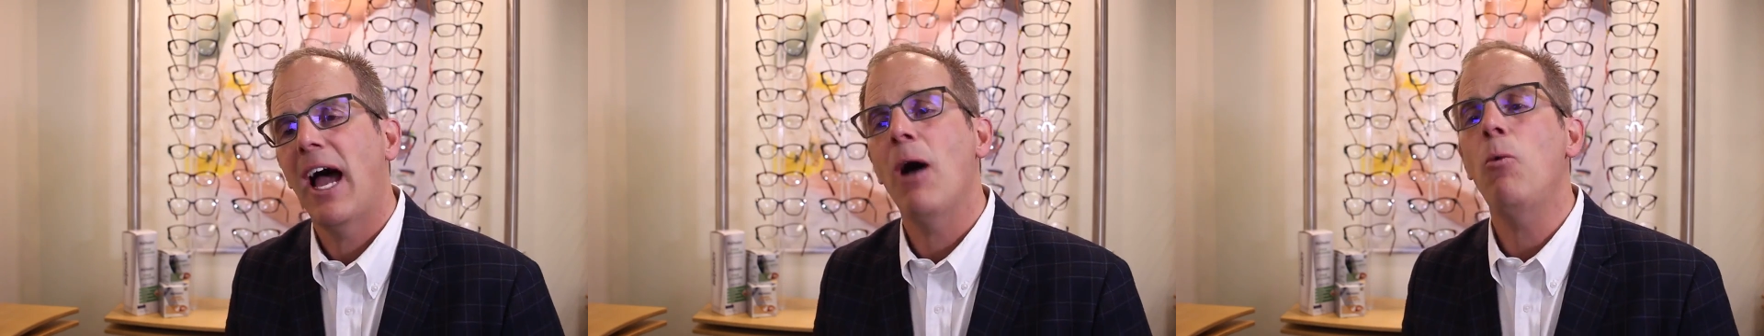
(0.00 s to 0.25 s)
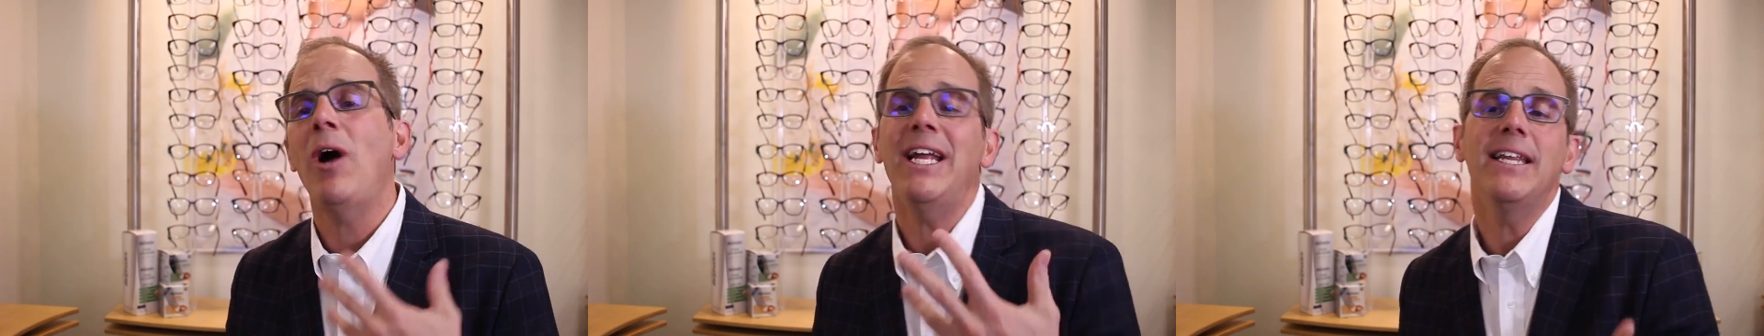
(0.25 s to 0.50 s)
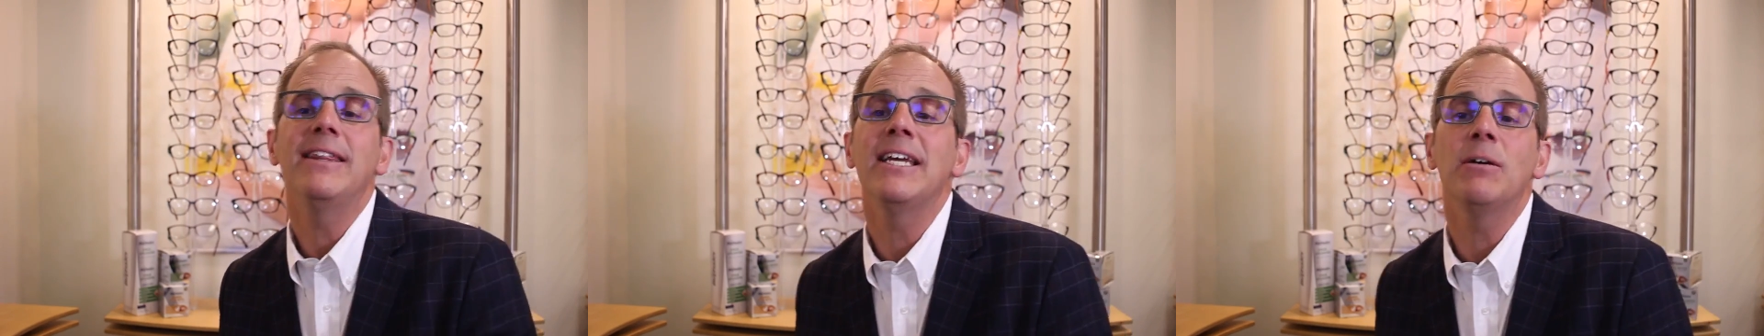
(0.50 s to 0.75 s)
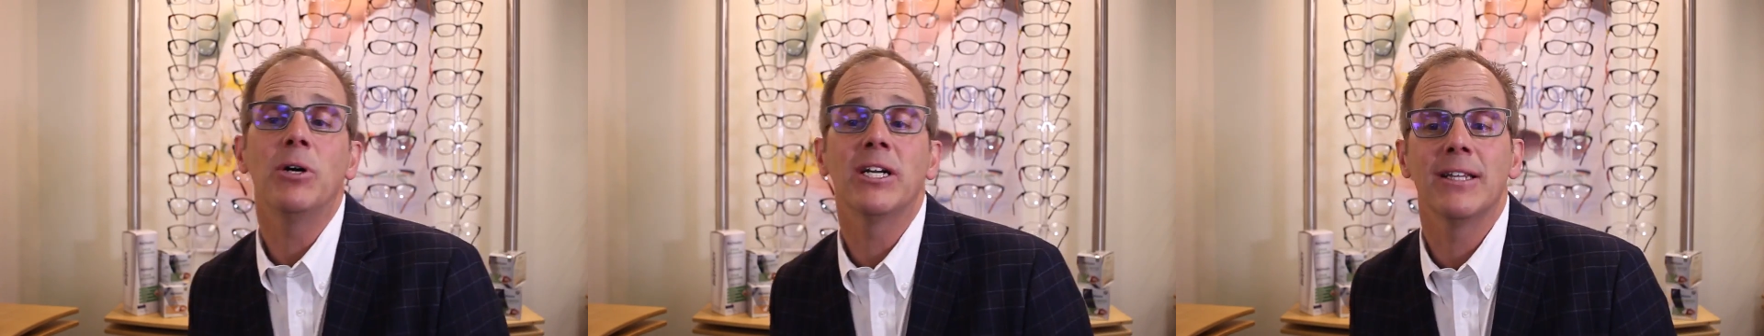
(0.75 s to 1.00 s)
I want you to
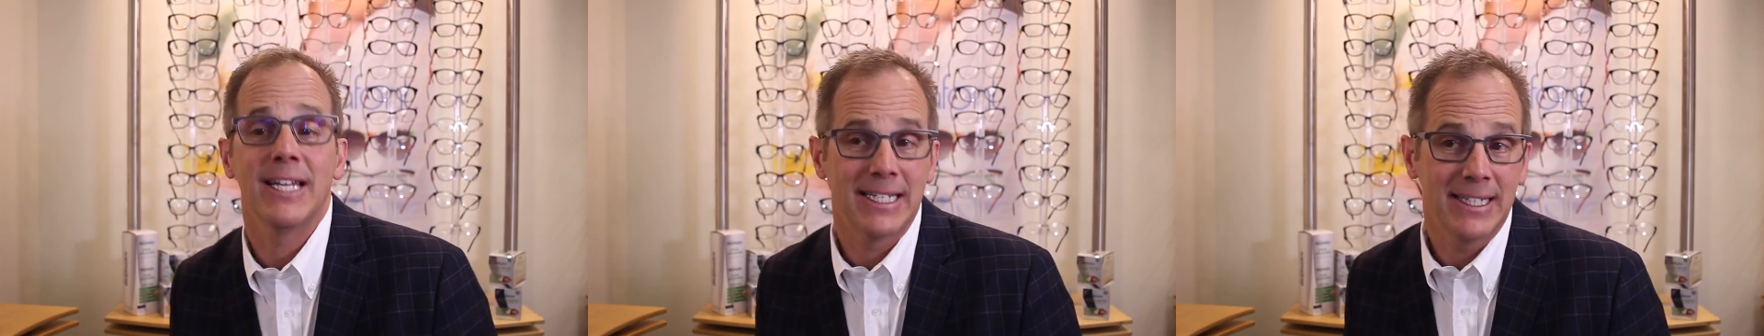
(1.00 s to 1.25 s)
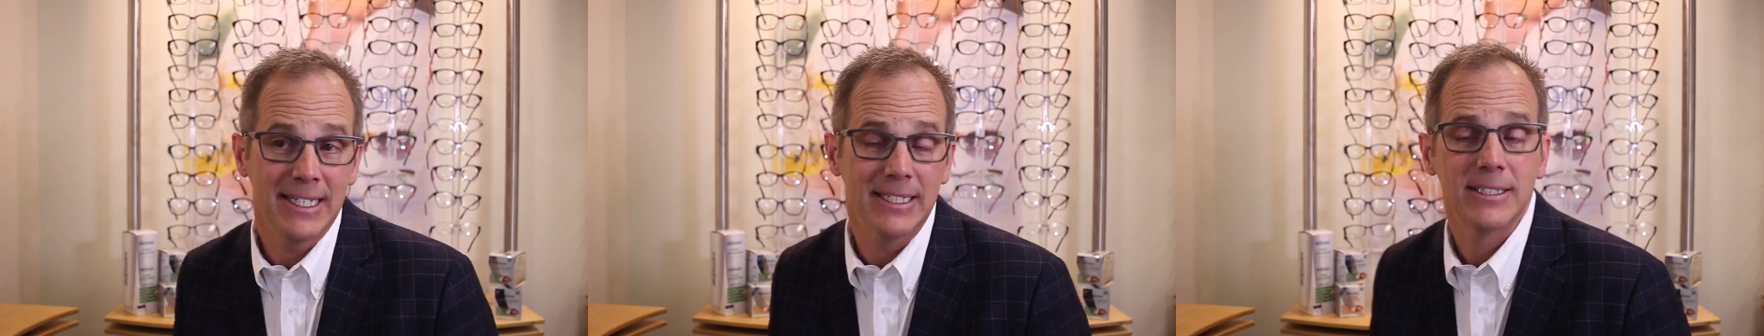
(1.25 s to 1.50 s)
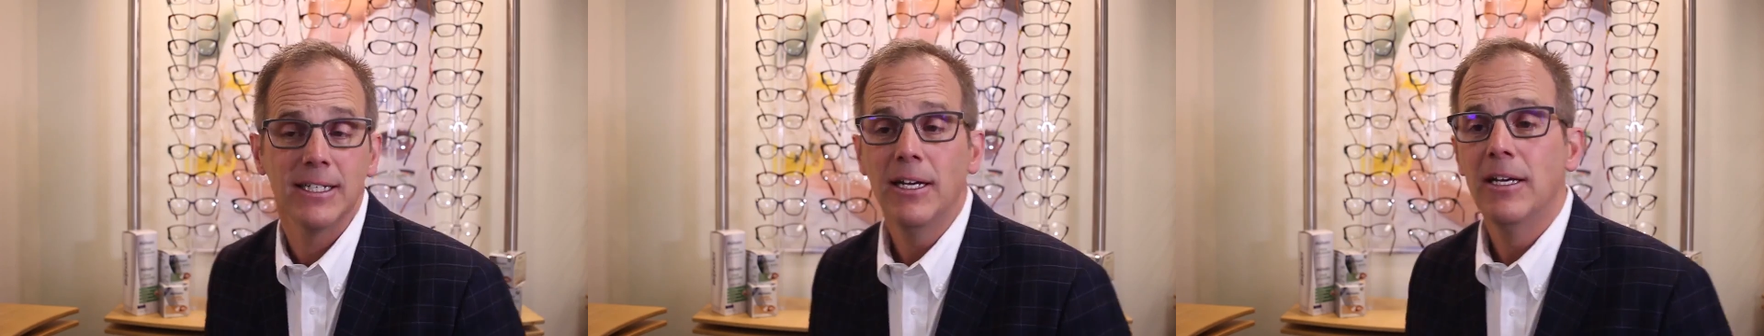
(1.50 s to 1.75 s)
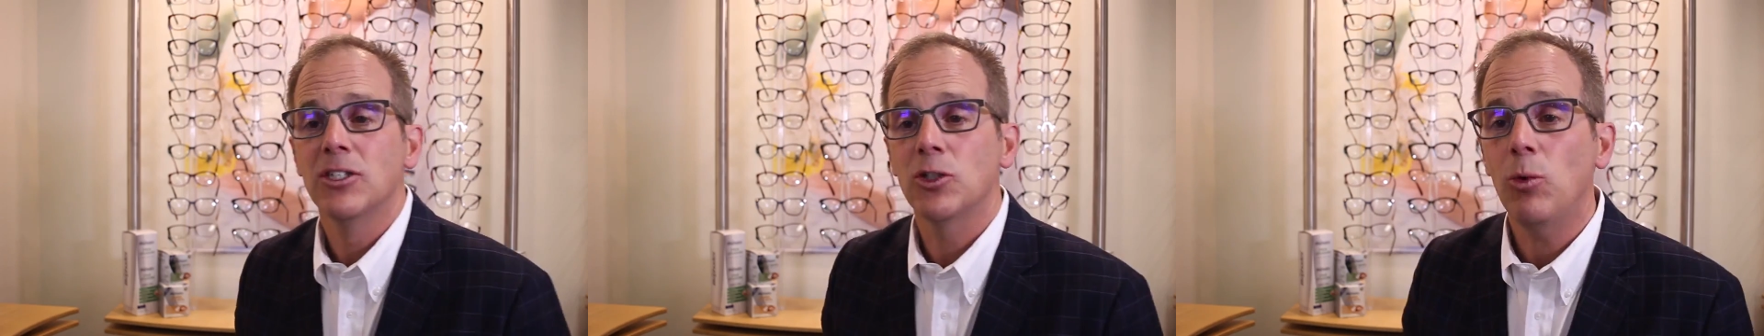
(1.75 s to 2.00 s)
think about it like this.
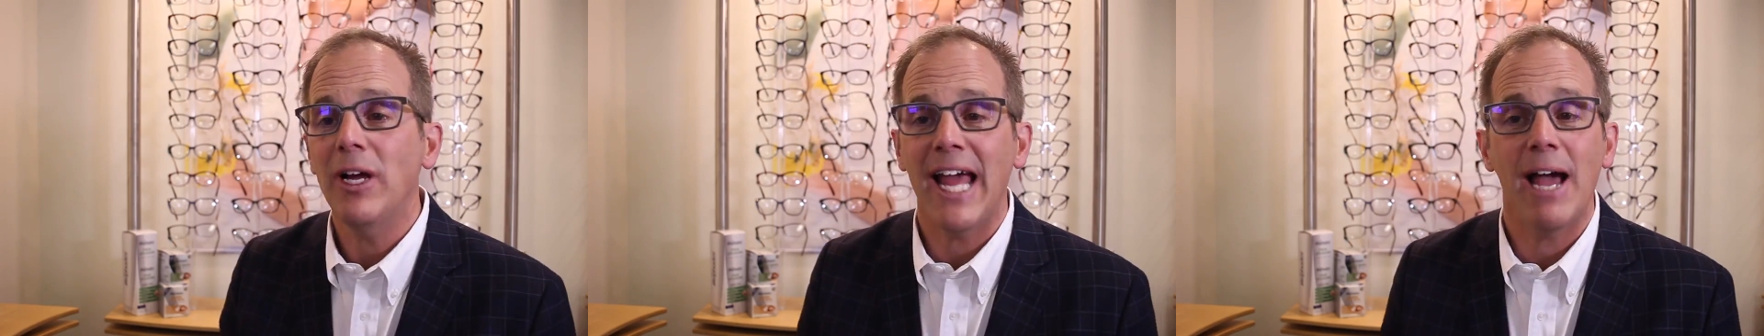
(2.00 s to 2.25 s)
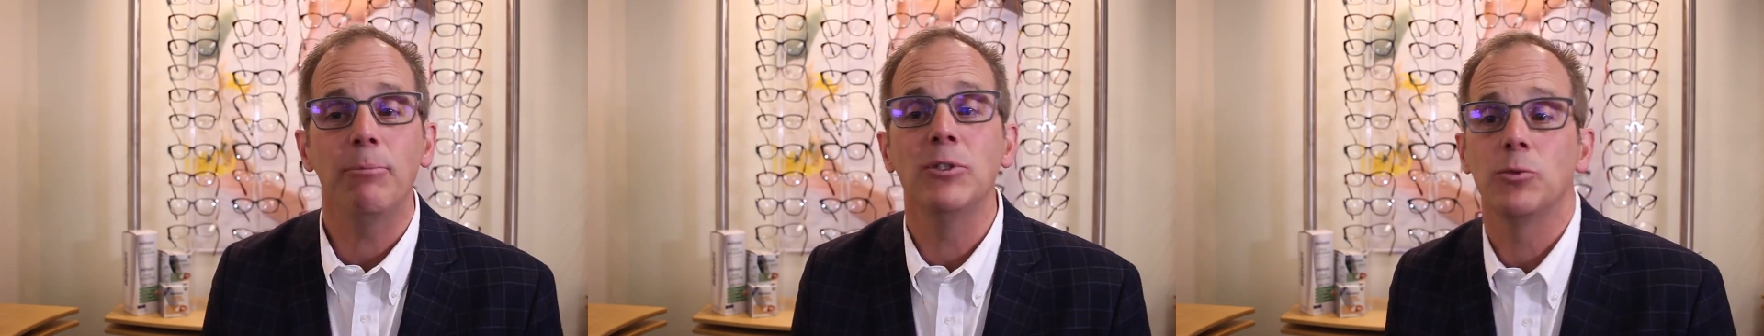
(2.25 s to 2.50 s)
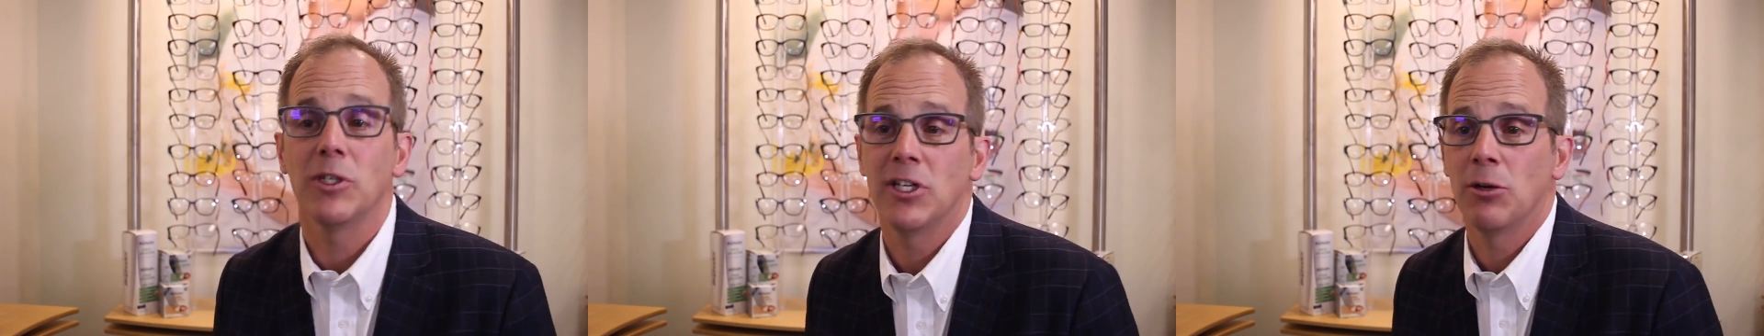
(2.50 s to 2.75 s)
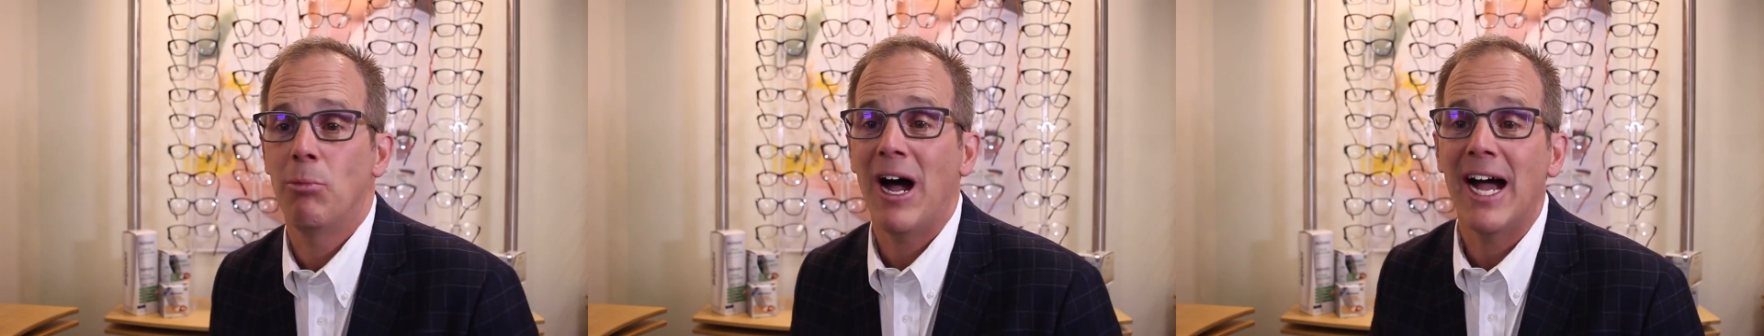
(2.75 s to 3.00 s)
So what happens with
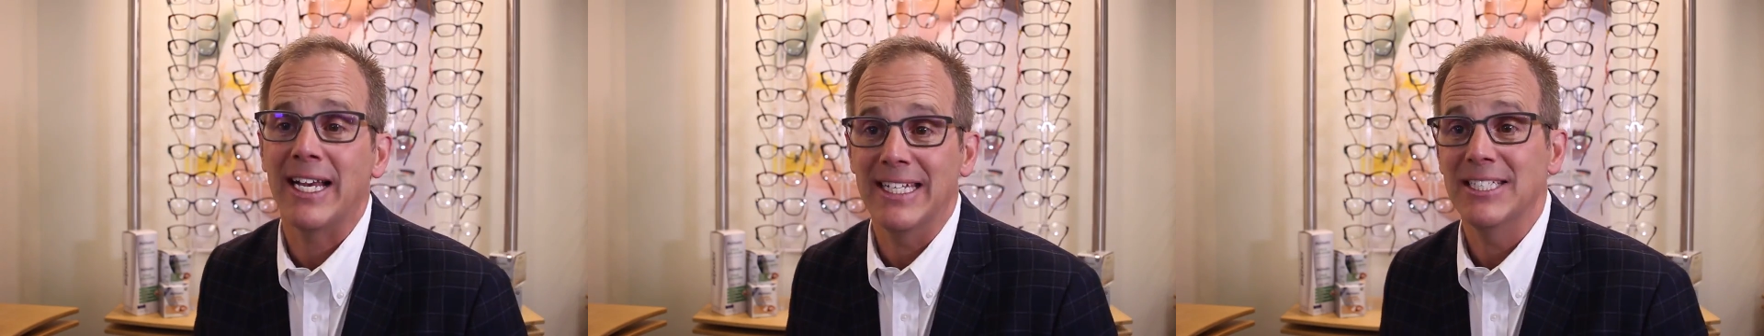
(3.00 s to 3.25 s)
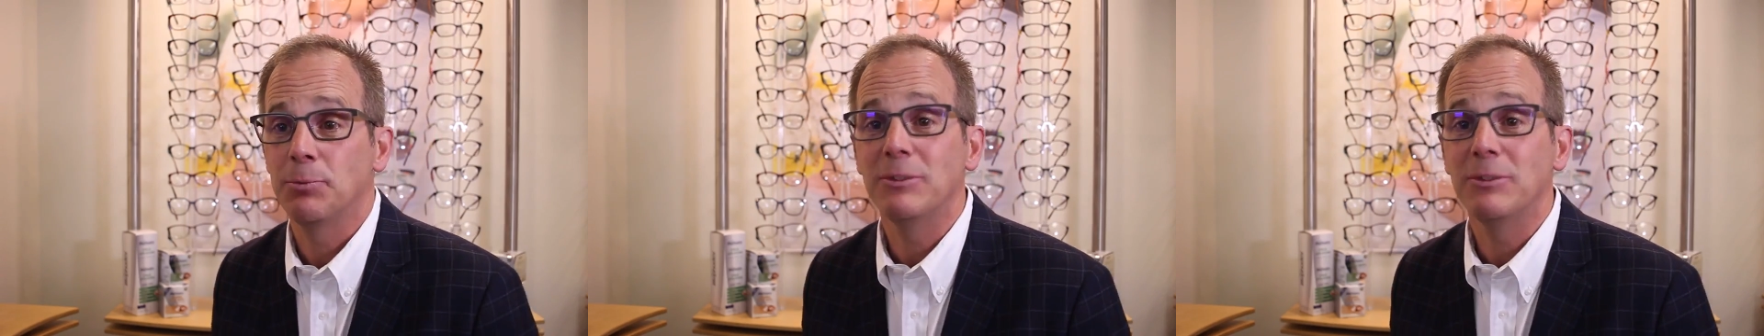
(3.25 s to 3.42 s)
our bodies,